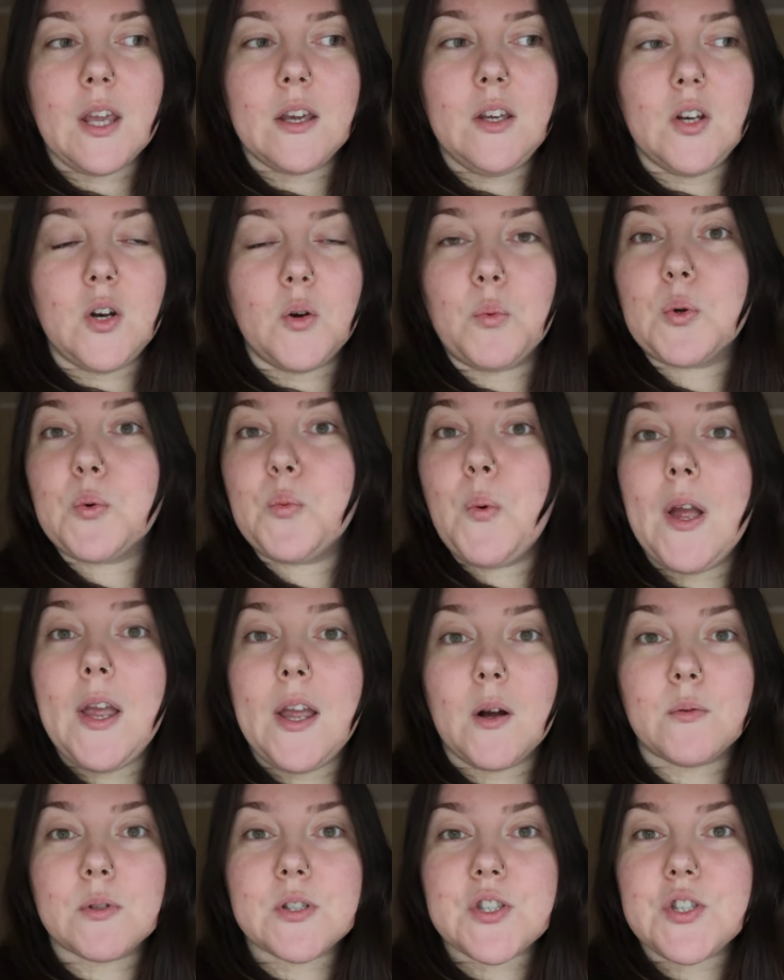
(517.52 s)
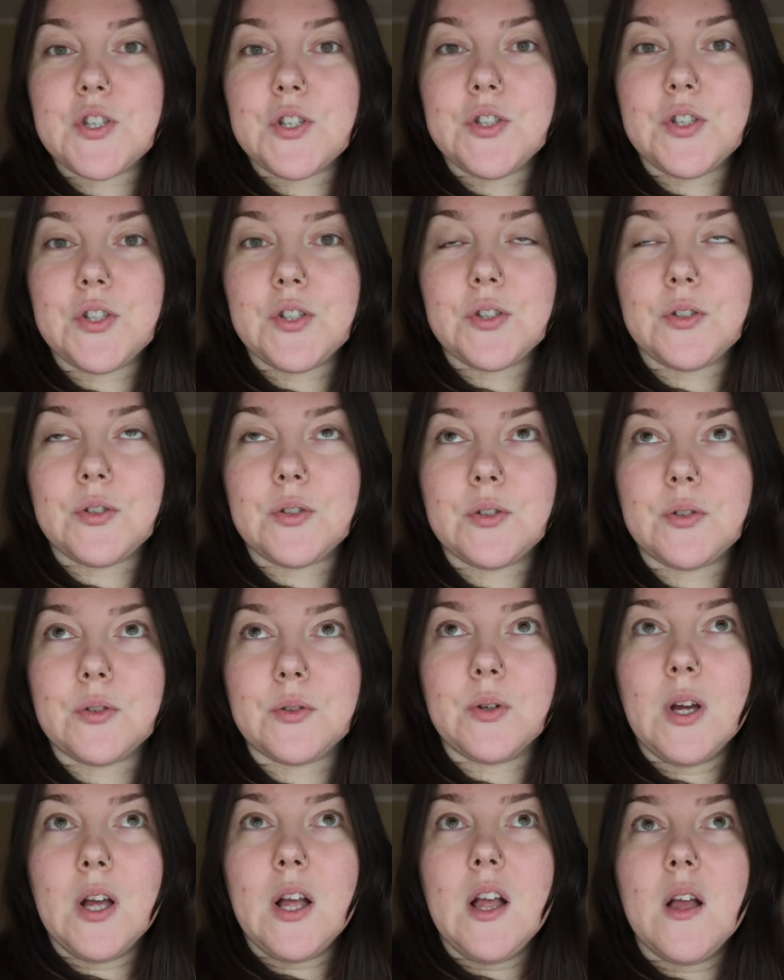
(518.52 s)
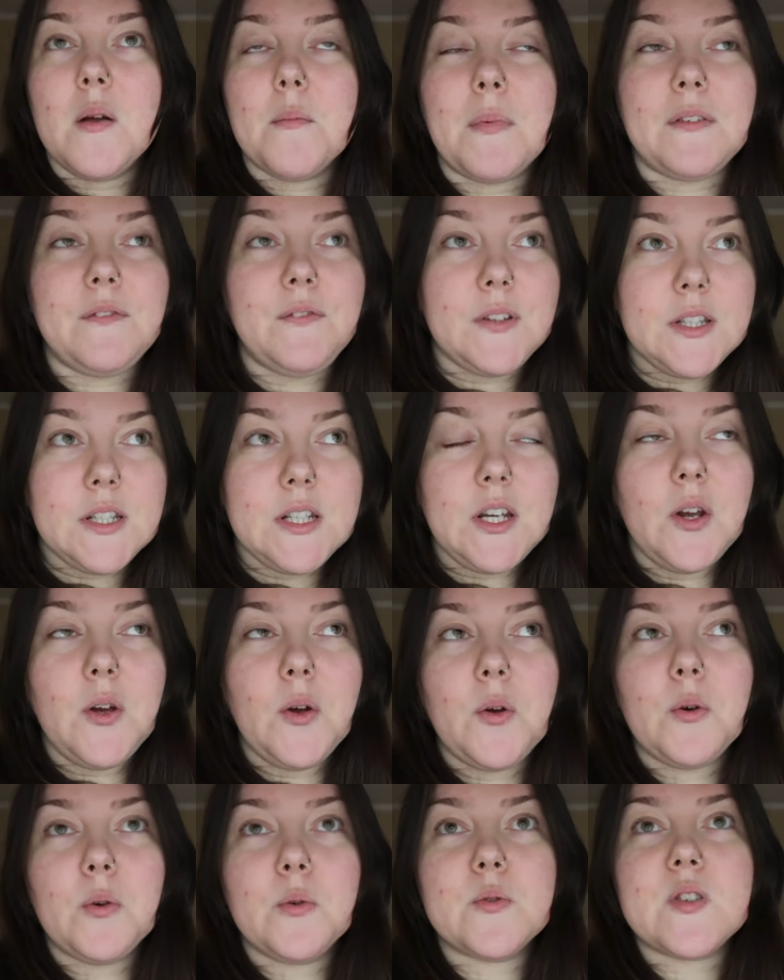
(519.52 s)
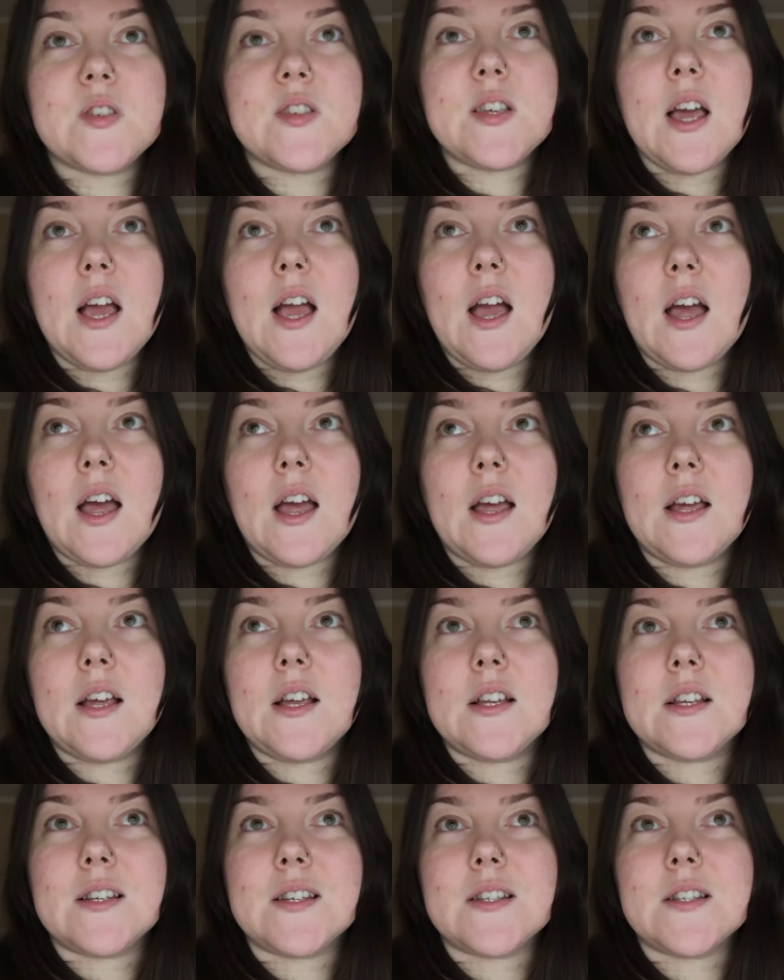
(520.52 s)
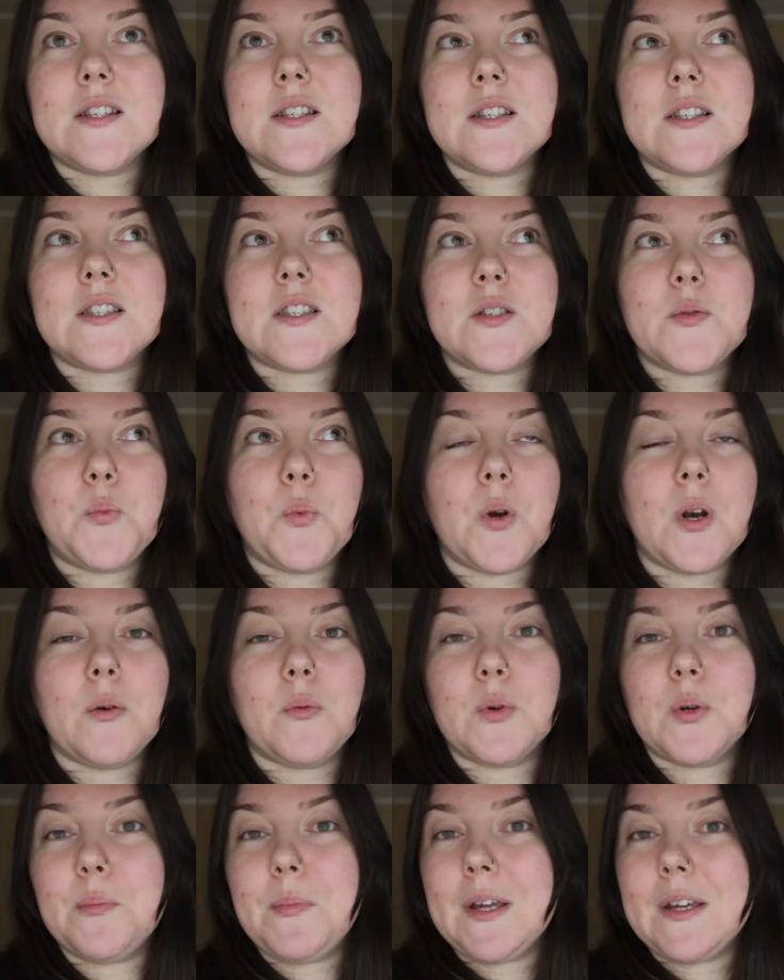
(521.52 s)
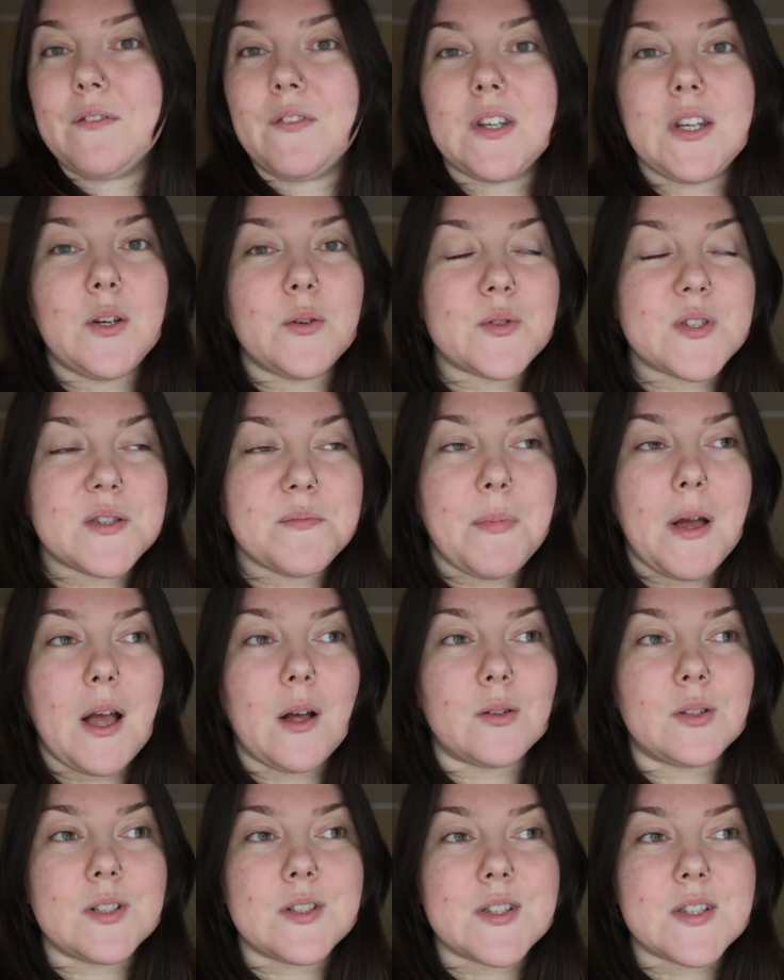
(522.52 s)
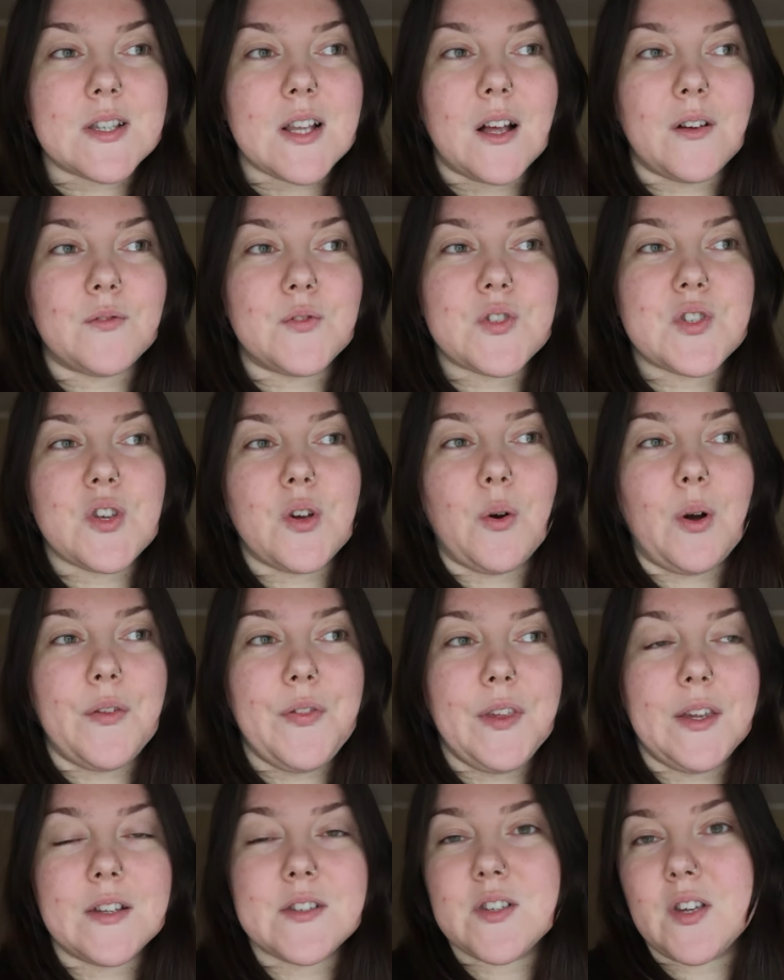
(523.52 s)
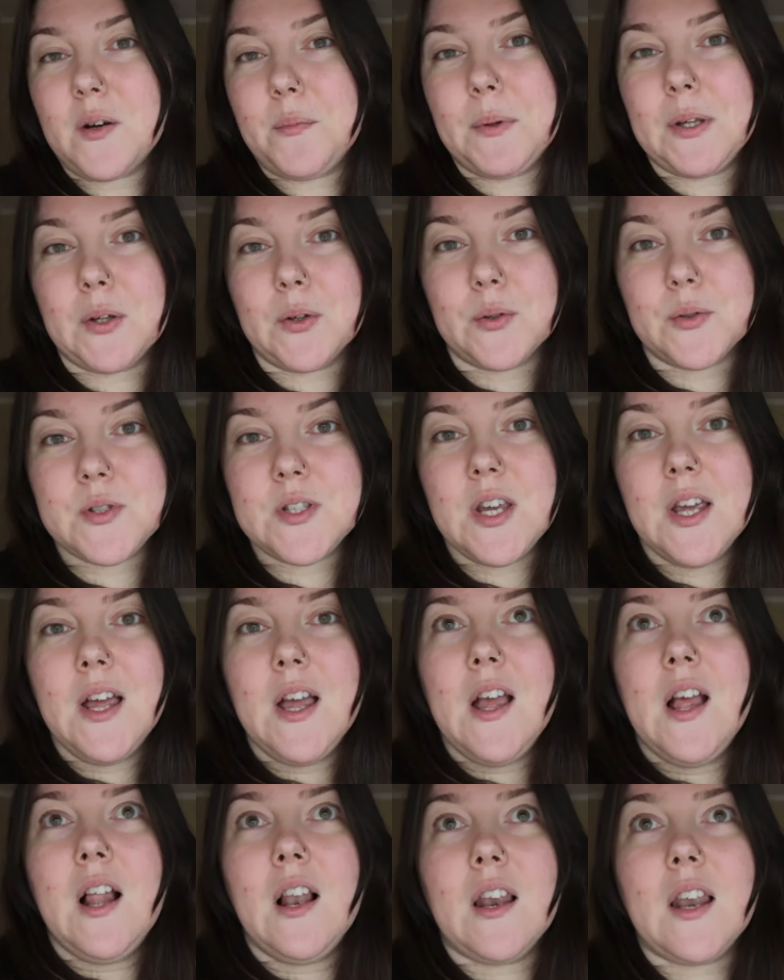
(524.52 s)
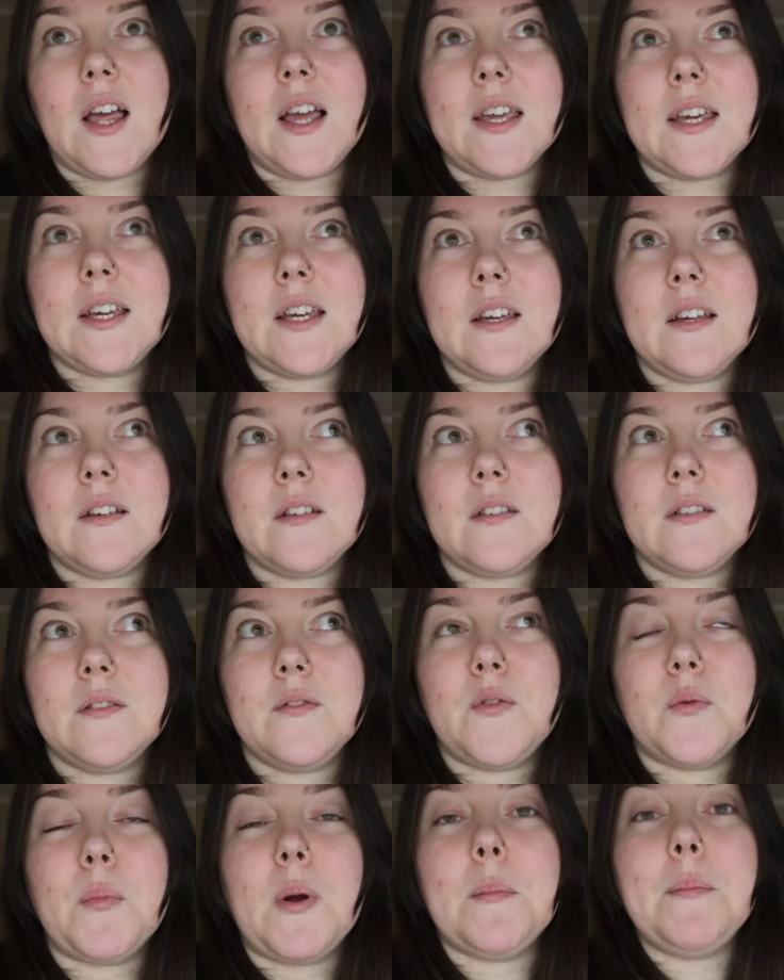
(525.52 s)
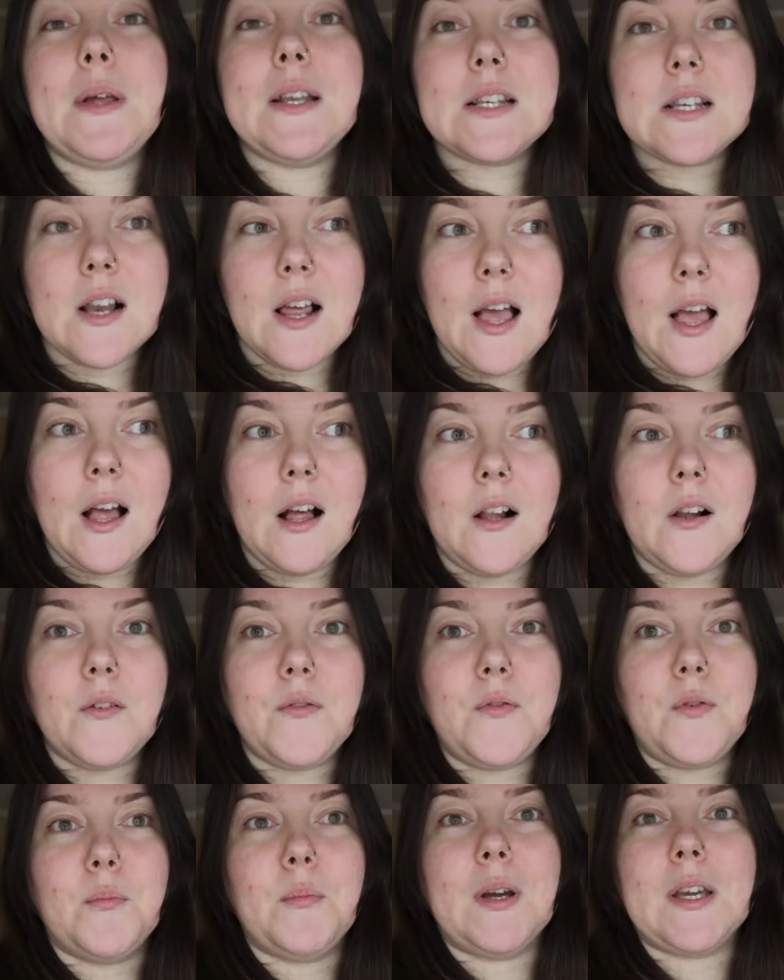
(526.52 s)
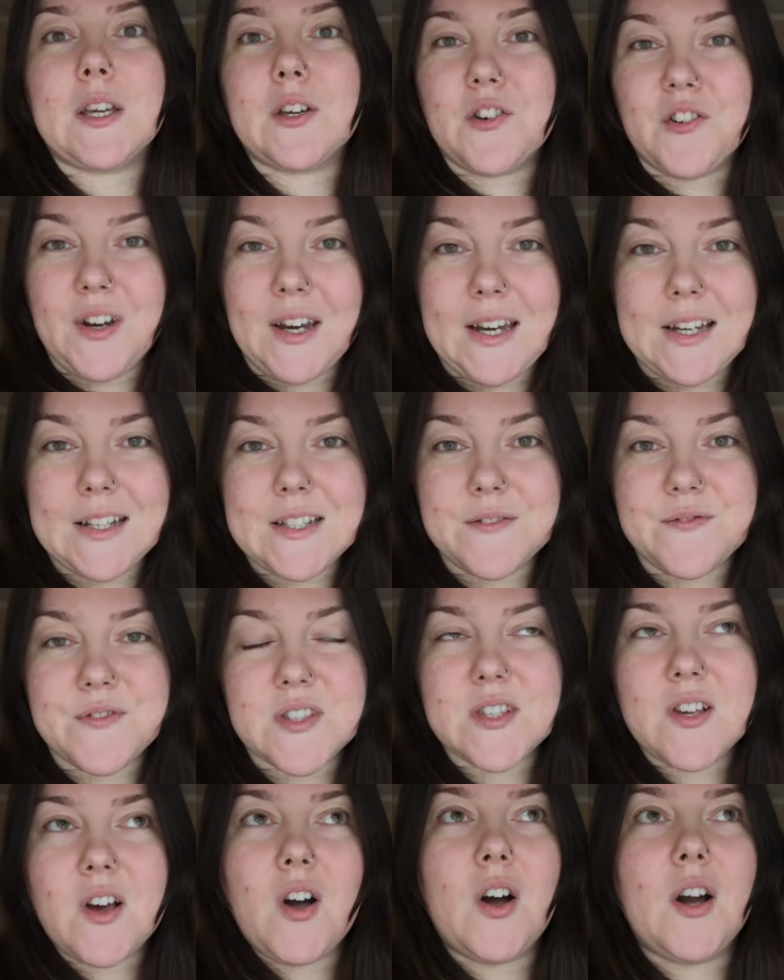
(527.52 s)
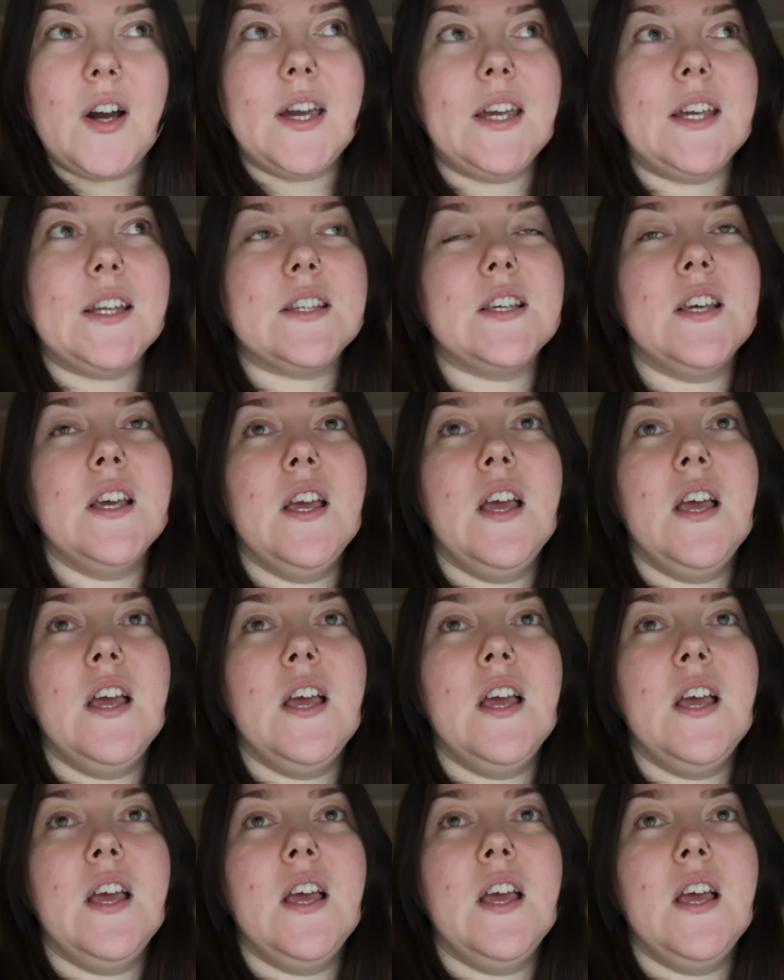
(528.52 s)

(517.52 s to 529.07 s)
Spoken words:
you know, what way I want to do my videos and what I want to make videos about and stuff. So I think it's gonna be good, like for my mental health, for my creative side,